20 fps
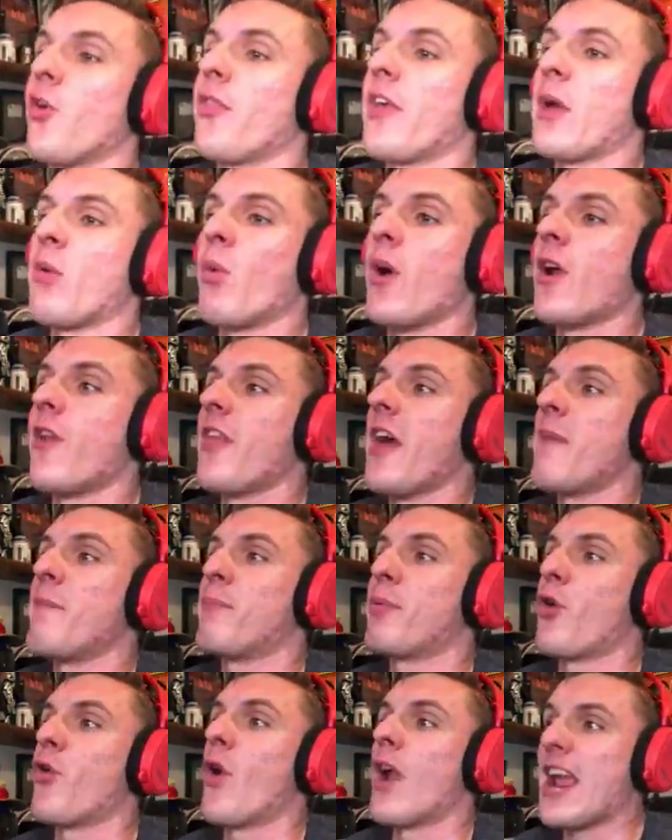they wear
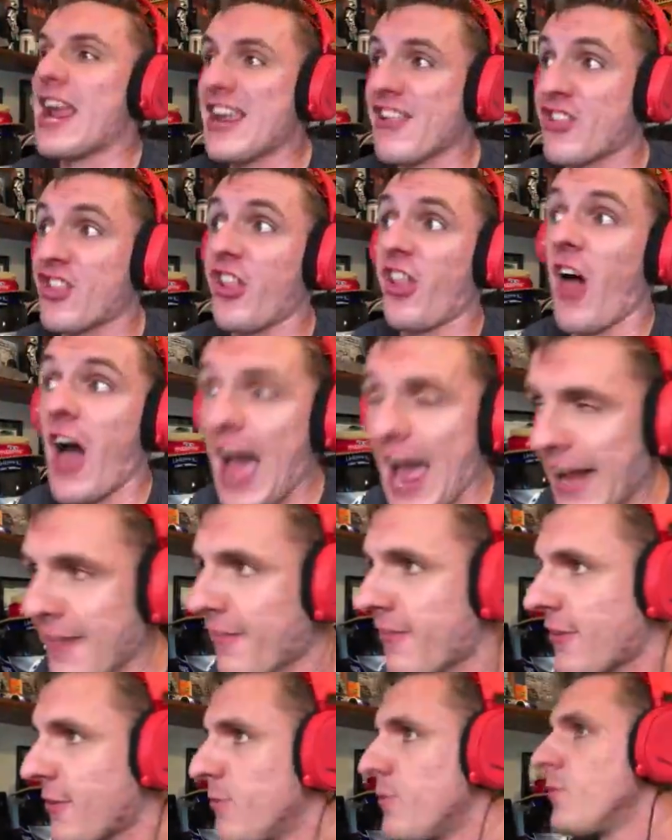them berets a
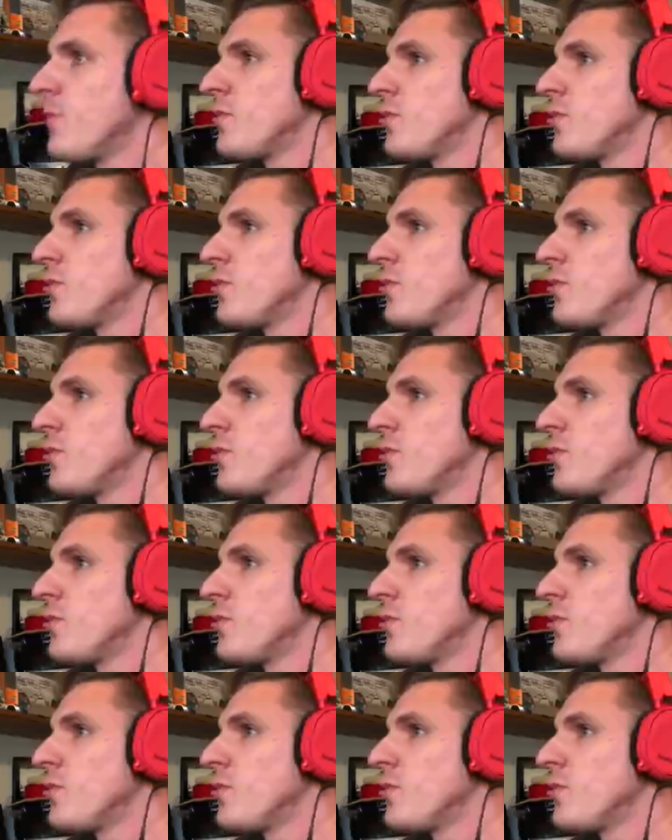lot.